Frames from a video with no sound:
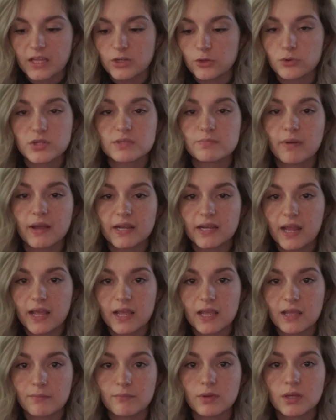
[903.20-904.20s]
is my
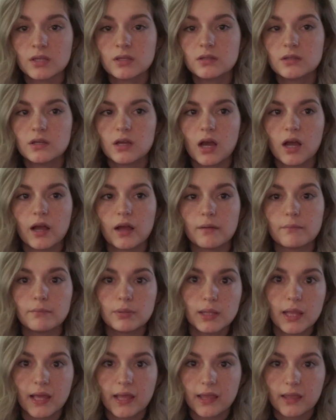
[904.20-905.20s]
name
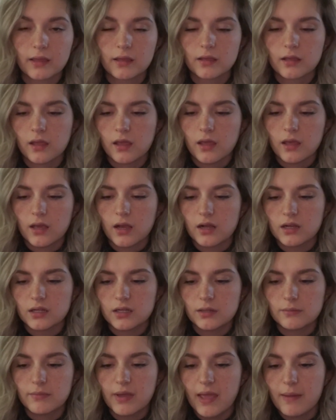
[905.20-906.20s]
blank?
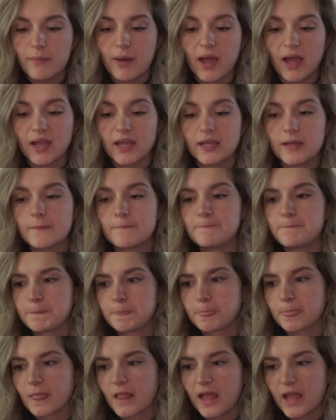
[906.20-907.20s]
Am I
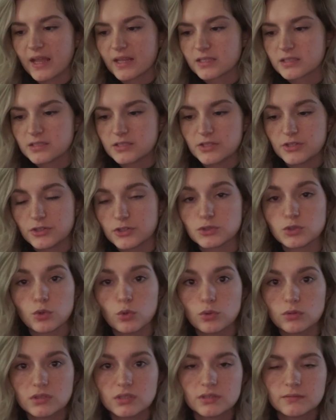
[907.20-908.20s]
X years
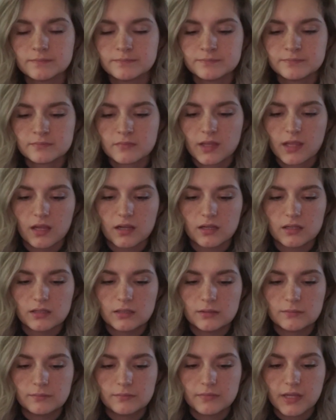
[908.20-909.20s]
old?
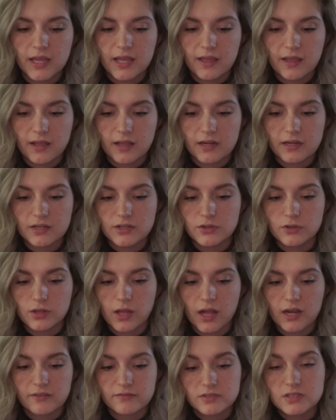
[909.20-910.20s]
and you'll
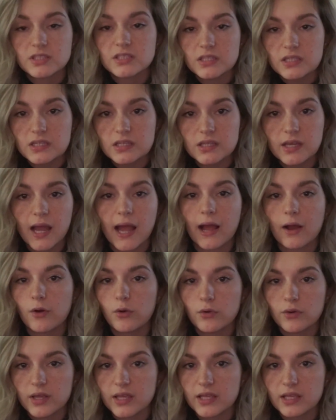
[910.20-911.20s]
kind of see
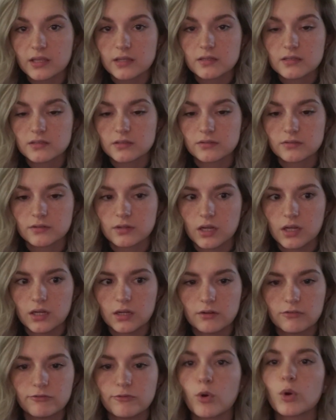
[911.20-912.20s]
how it
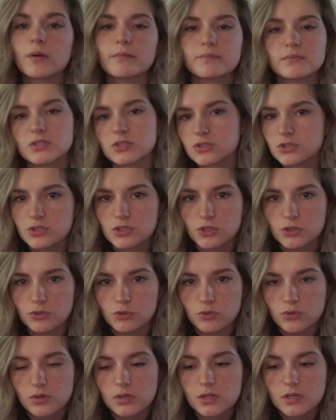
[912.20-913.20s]
forms
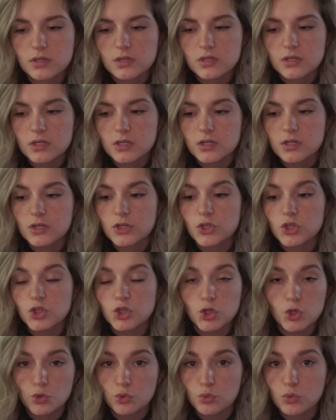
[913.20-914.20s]
to
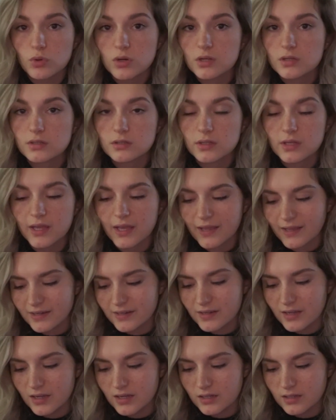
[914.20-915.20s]
you
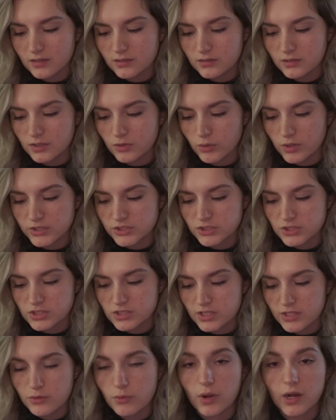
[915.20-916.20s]
and the
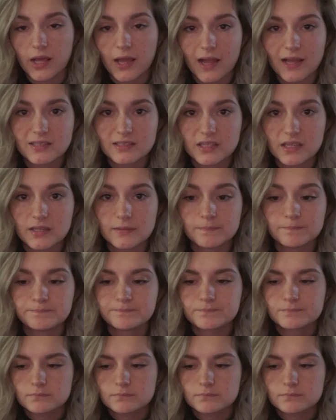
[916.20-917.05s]
questions that you want to ask it.